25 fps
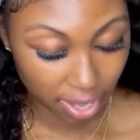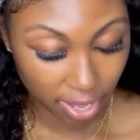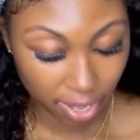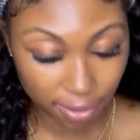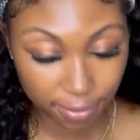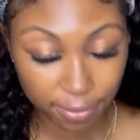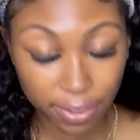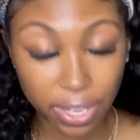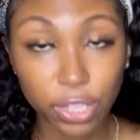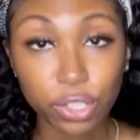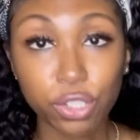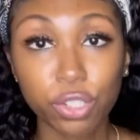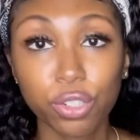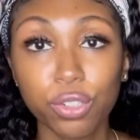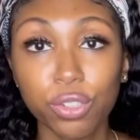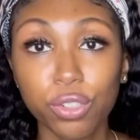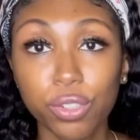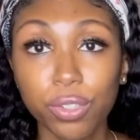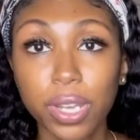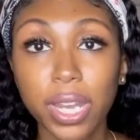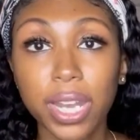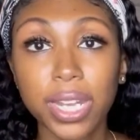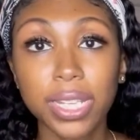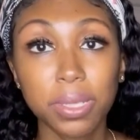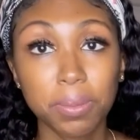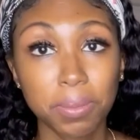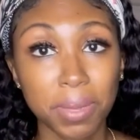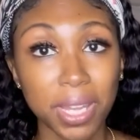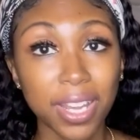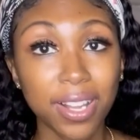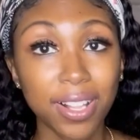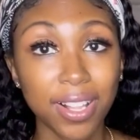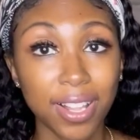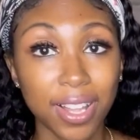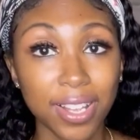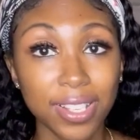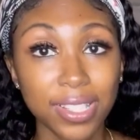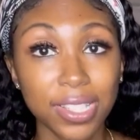if I showed you guys my
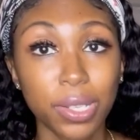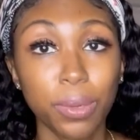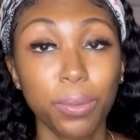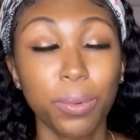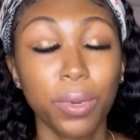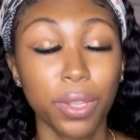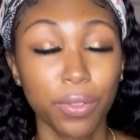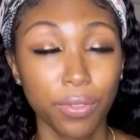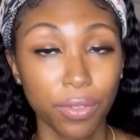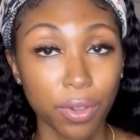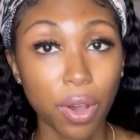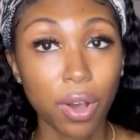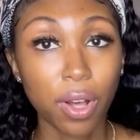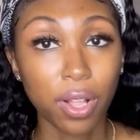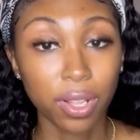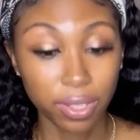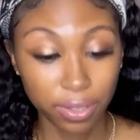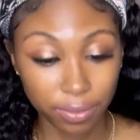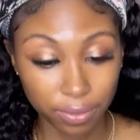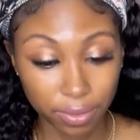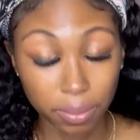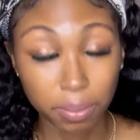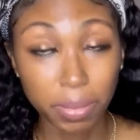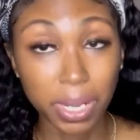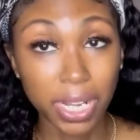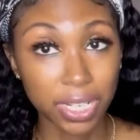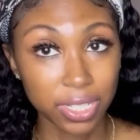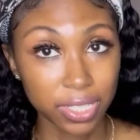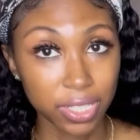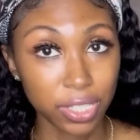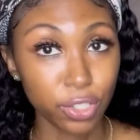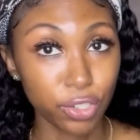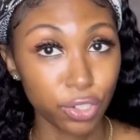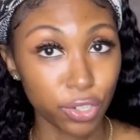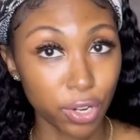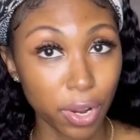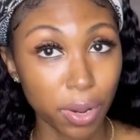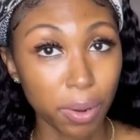closet with all of the
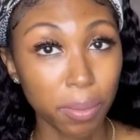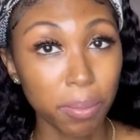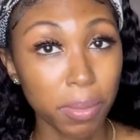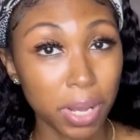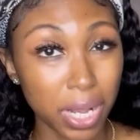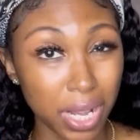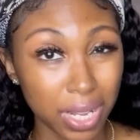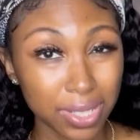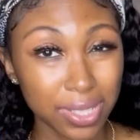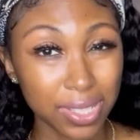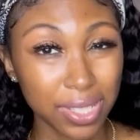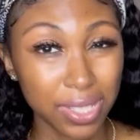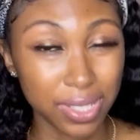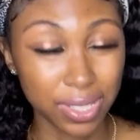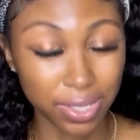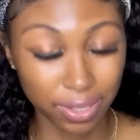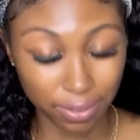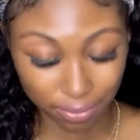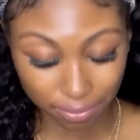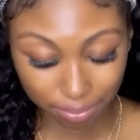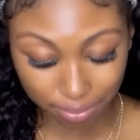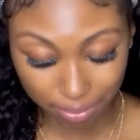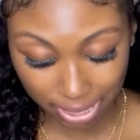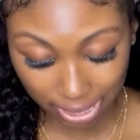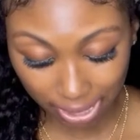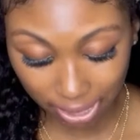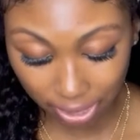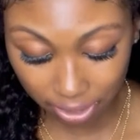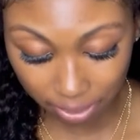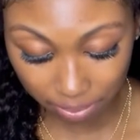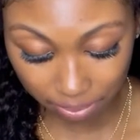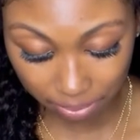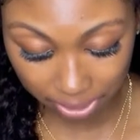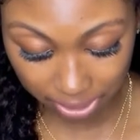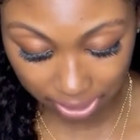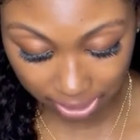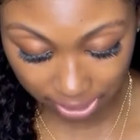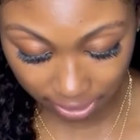Boxycharm boxes of
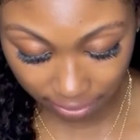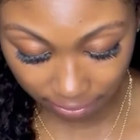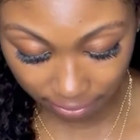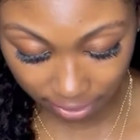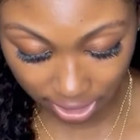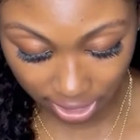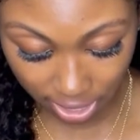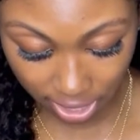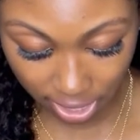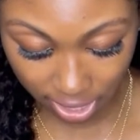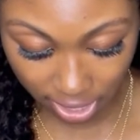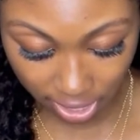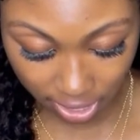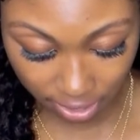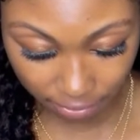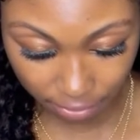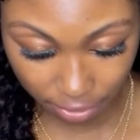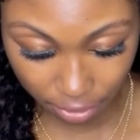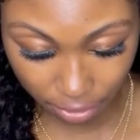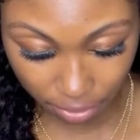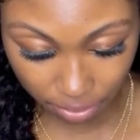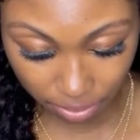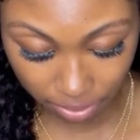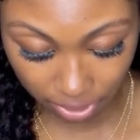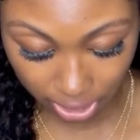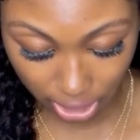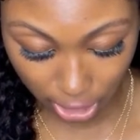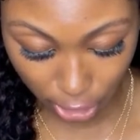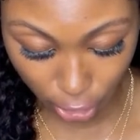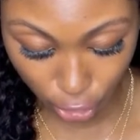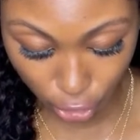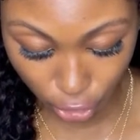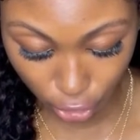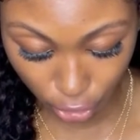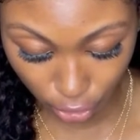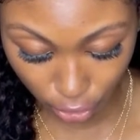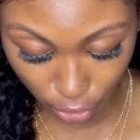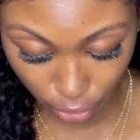makeup and stuff that I have, you'll be like,
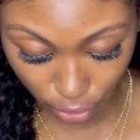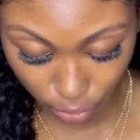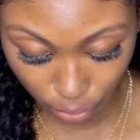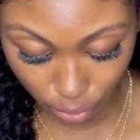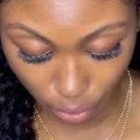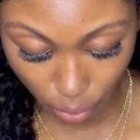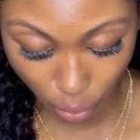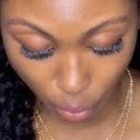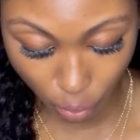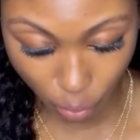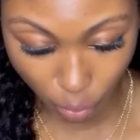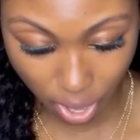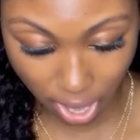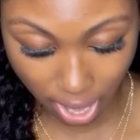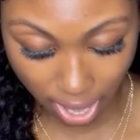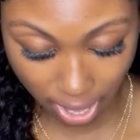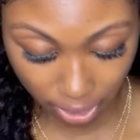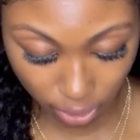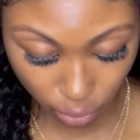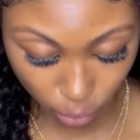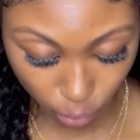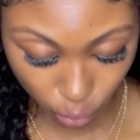girl, why?